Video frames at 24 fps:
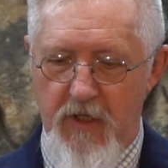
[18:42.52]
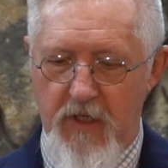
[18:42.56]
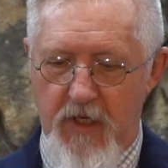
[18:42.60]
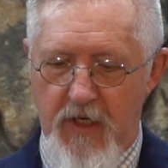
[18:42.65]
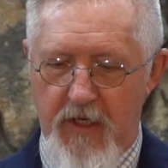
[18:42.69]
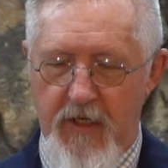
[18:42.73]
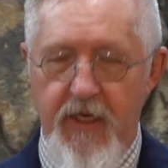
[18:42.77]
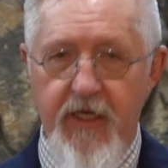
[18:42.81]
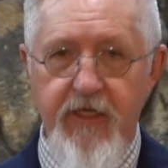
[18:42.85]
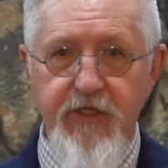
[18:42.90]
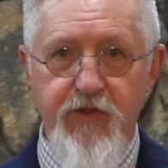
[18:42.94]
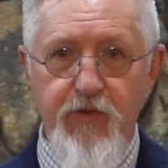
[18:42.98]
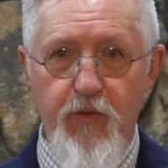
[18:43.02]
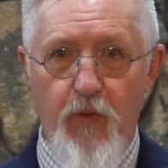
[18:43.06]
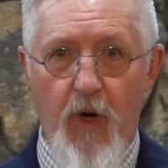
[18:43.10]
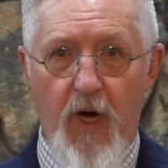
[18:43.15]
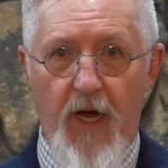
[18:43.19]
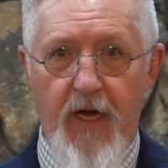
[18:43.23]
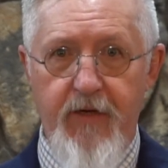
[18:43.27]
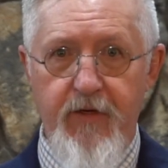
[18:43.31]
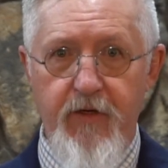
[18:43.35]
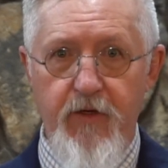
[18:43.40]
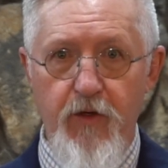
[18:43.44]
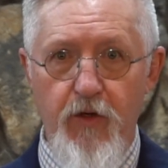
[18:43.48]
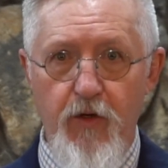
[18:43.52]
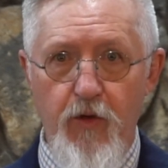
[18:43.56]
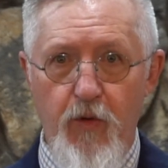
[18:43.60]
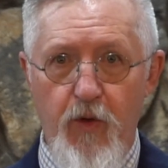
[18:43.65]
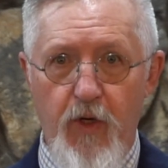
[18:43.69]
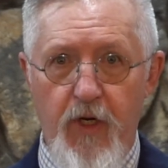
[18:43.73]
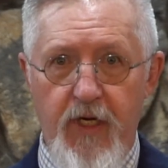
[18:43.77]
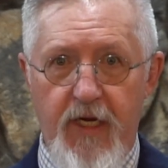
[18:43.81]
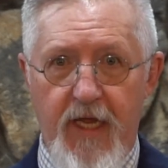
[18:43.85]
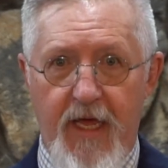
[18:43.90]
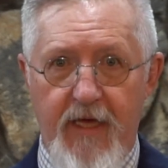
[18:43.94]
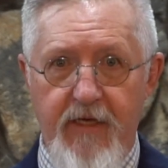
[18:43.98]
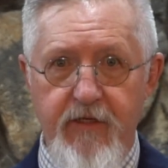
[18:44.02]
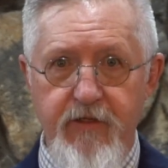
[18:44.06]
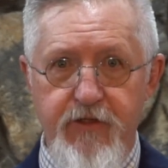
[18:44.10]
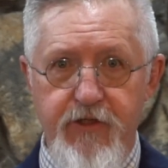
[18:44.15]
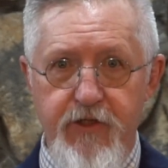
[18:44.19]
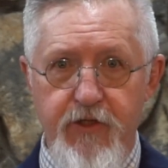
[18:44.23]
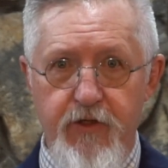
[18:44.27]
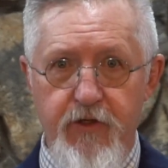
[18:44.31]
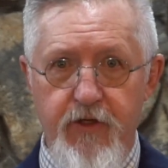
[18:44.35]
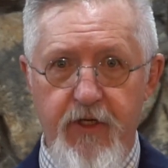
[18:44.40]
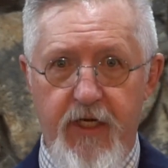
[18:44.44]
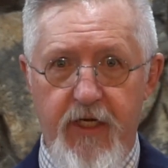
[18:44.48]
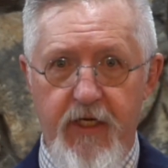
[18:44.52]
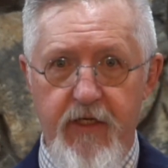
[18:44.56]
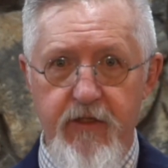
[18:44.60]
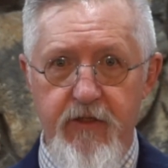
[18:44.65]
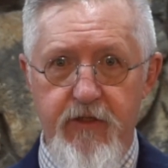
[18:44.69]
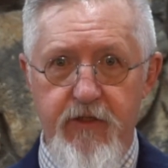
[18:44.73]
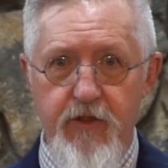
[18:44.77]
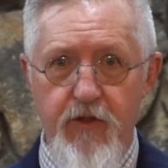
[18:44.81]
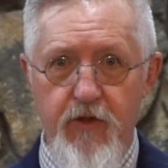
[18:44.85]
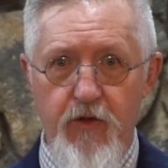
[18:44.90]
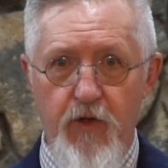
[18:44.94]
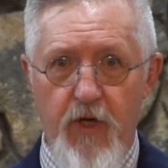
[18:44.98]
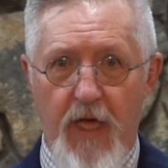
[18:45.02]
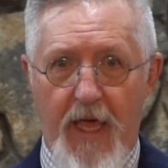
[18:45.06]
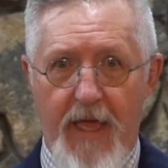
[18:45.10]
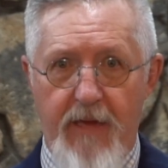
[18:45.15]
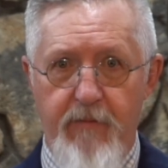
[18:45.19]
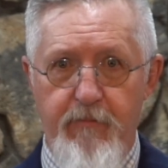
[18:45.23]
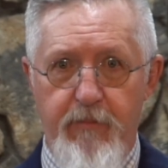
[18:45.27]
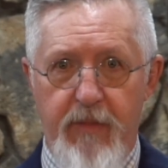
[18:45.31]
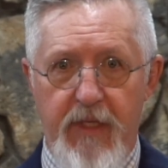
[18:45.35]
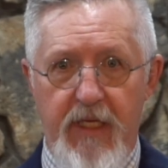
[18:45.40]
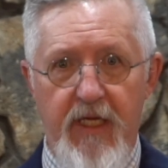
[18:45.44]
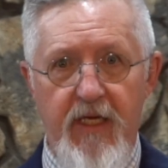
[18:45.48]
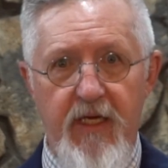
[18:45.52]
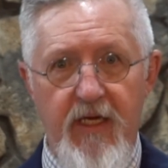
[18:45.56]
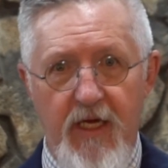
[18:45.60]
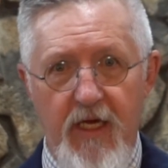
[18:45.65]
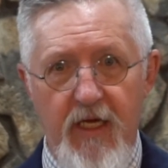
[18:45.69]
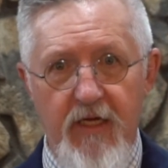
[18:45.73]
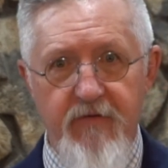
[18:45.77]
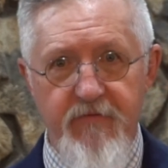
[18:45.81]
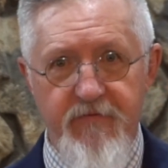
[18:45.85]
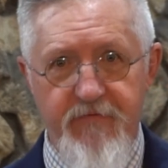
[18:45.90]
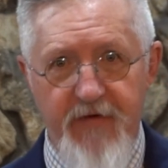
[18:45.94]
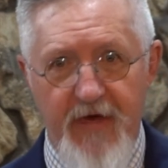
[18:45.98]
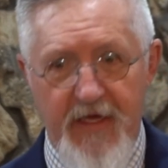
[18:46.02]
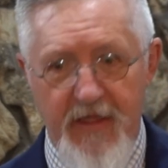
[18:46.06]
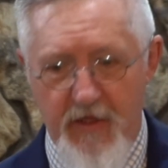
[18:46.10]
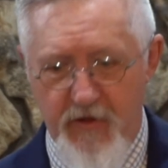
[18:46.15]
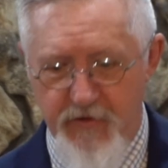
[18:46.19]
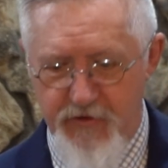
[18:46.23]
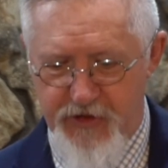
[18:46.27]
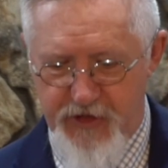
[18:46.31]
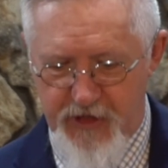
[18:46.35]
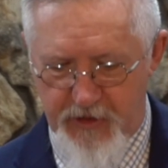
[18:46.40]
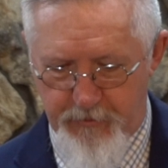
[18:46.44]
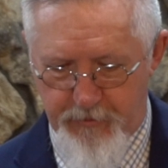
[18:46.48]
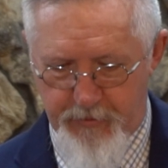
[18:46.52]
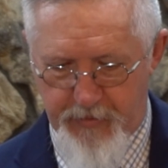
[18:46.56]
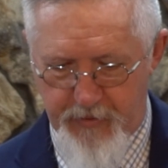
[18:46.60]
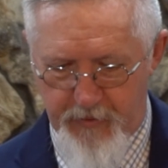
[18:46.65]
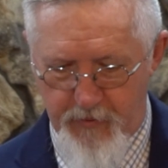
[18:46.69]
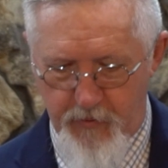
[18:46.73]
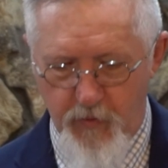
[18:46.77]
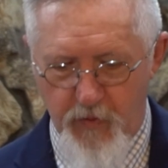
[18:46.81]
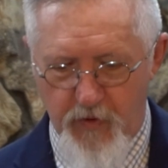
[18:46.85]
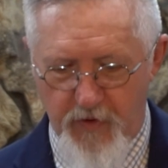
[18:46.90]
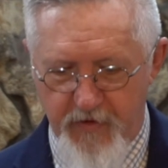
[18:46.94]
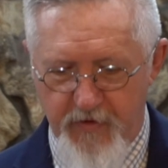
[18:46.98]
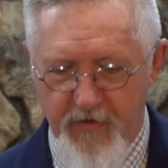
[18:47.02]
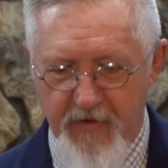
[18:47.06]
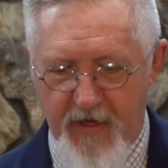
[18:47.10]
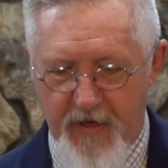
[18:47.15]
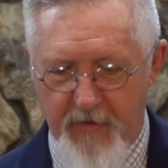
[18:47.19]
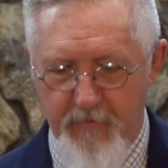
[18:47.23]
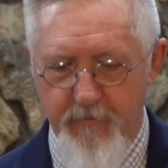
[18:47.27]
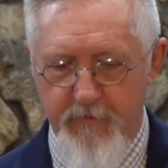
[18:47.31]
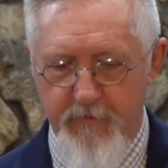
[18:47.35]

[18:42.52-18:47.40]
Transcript: And as one who would enter into and be in fellowship with them.